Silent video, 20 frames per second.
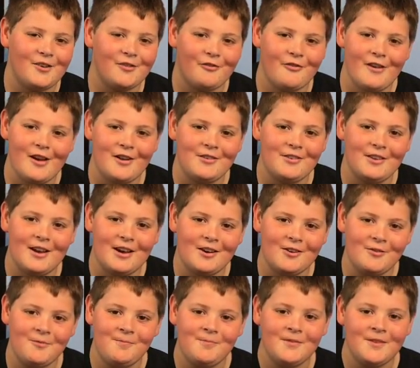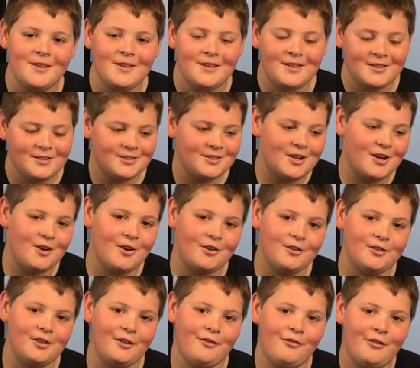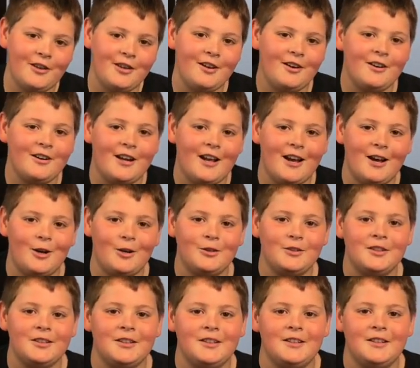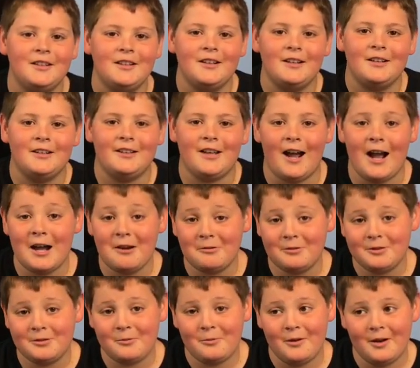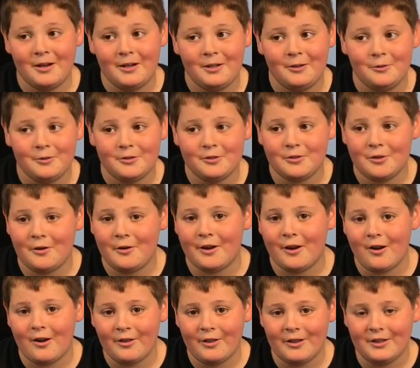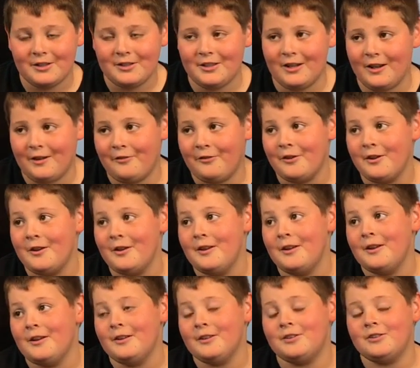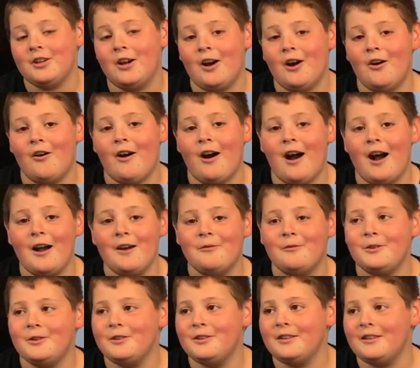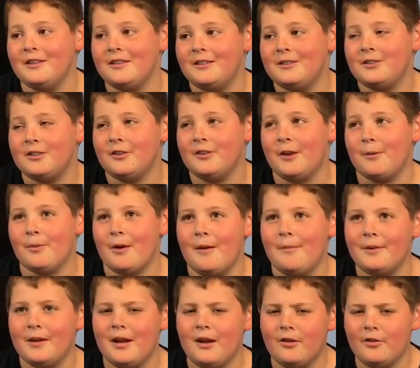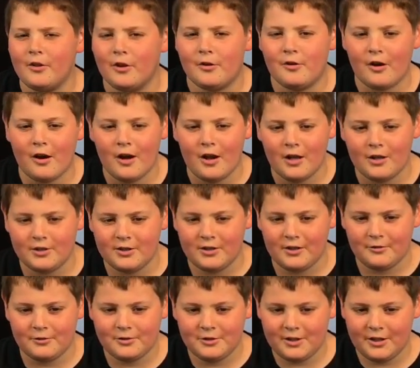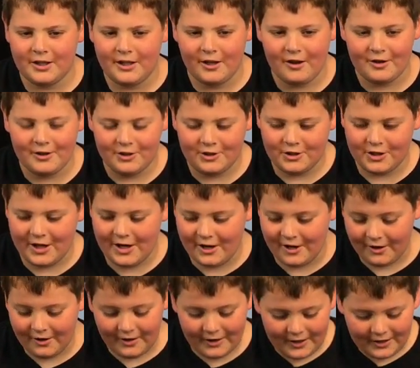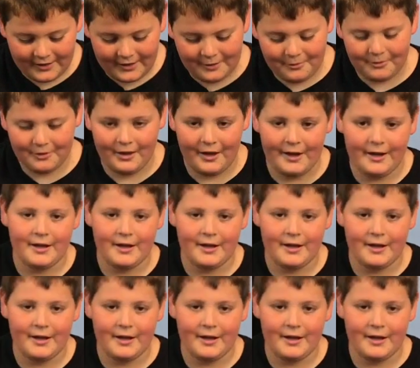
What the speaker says: found out. So they figured out that I was the one who was throwing all this stuff. So they brought me out in the garage, and I was sitting on a chair, and they were